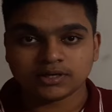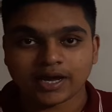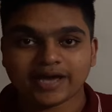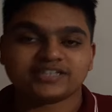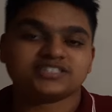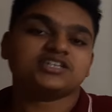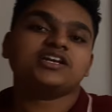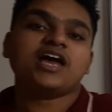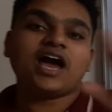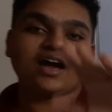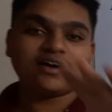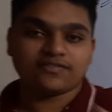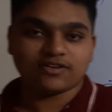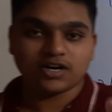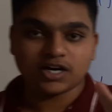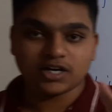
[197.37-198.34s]
Actually I
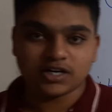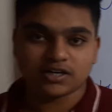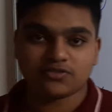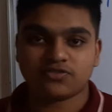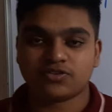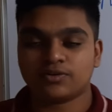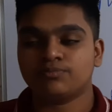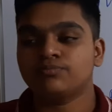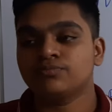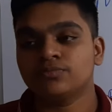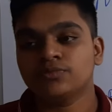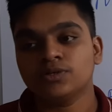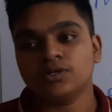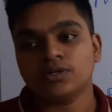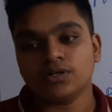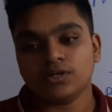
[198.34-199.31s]
have heard it from
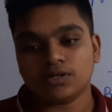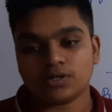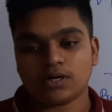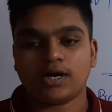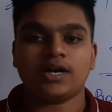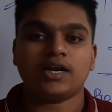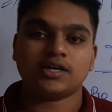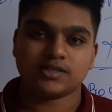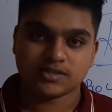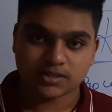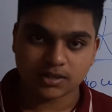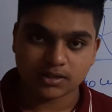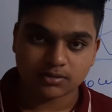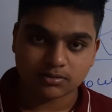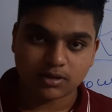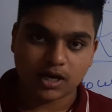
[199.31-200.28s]
Alak
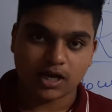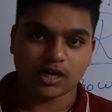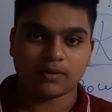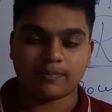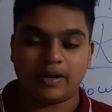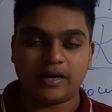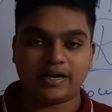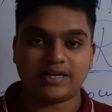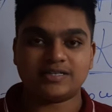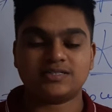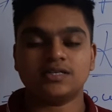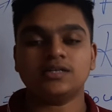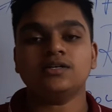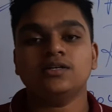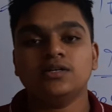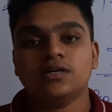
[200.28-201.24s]
Pandey
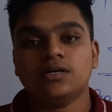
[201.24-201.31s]
sir,